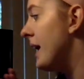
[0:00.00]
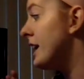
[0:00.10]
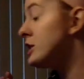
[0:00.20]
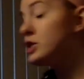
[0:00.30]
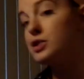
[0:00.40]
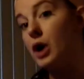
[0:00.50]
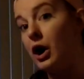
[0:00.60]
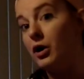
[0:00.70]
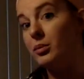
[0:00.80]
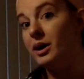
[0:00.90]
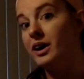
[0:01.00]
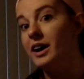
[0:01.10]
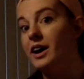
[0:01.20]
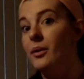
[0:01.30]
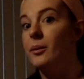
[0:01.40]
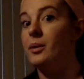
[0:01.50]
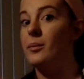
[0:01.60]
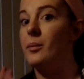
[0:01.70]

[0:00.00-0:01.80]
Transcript: In a strobe, when